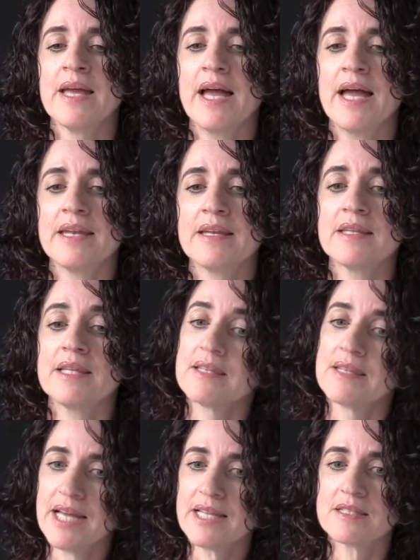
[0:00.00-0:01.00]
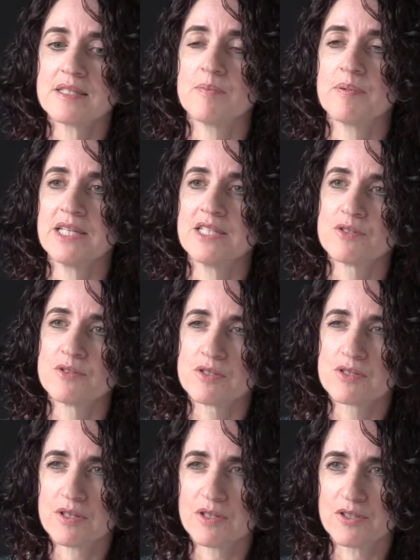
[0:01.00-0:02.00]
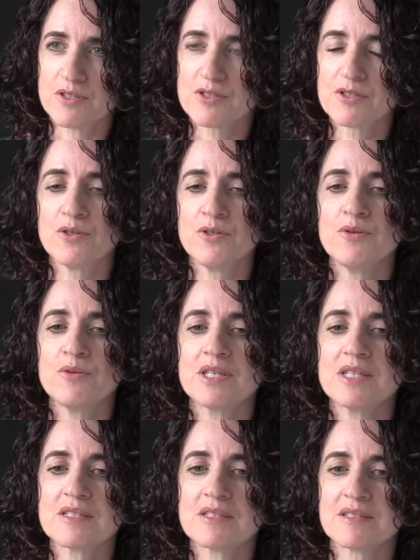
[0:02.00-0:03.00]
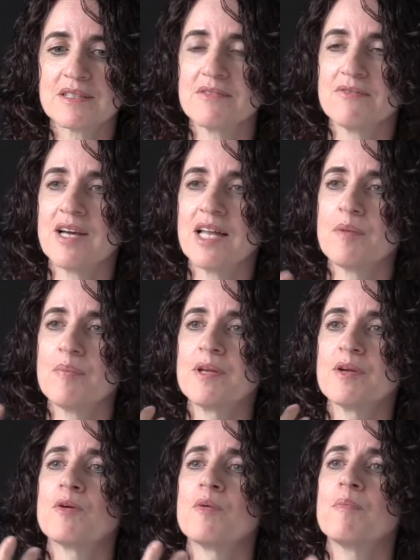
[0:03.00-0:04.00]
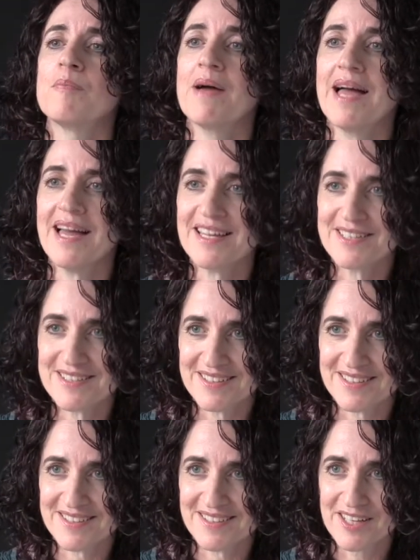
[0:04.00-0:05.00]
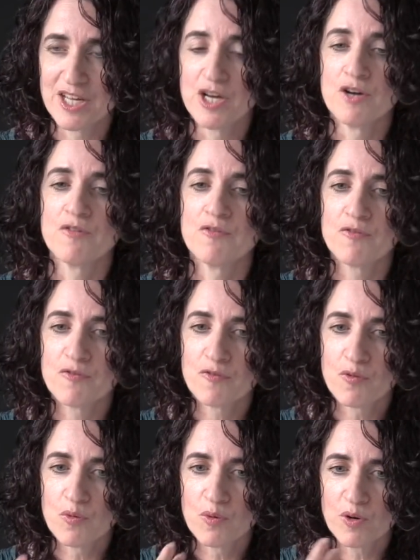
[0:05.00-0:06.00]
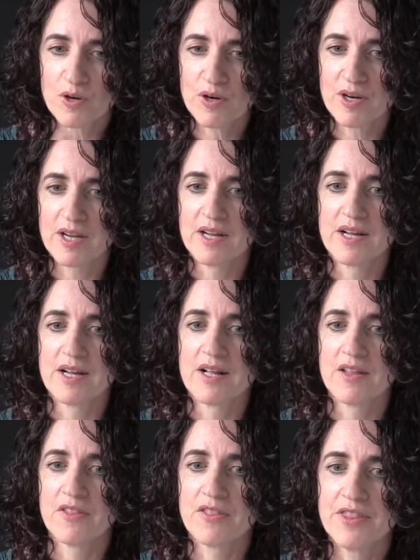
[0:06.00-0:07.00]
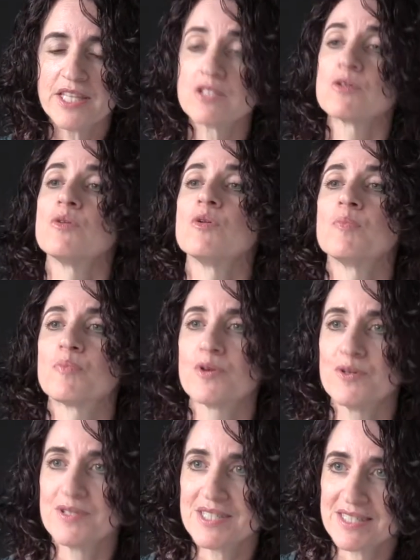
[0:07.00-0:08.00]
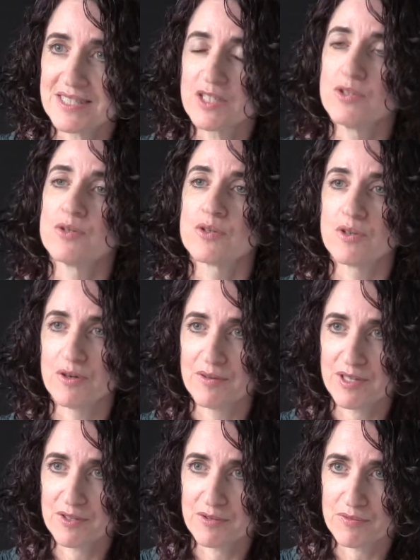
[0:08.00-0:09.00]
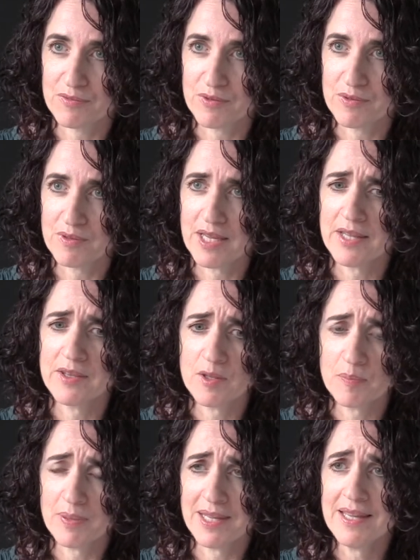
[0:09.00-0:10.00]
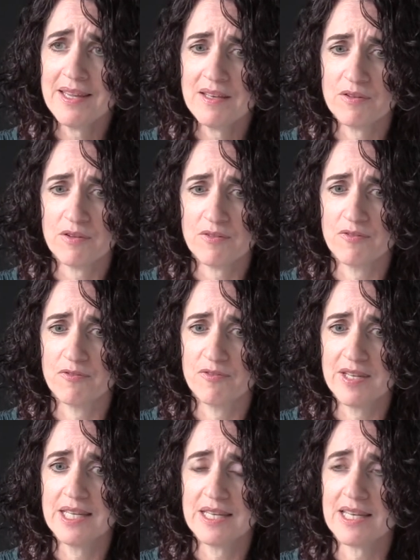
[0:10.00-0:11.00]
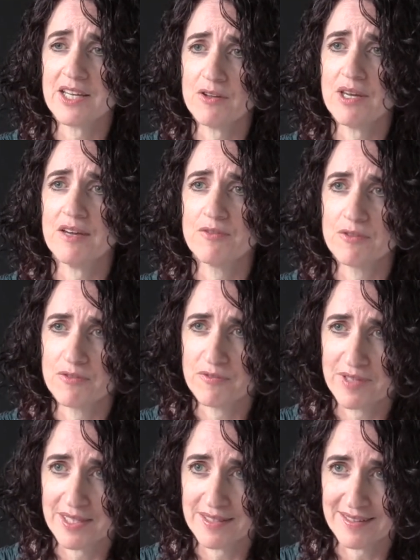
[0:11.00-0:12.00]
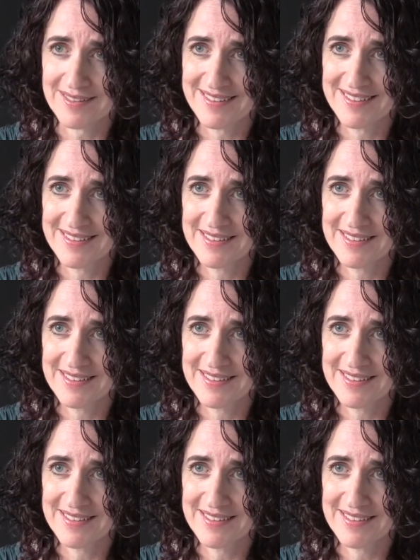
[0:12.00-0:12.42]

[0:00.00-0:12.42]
And I think that's the place to start. So you can start developing compassion for this whole process that you're going through and the pain of feeling like you have to fake it.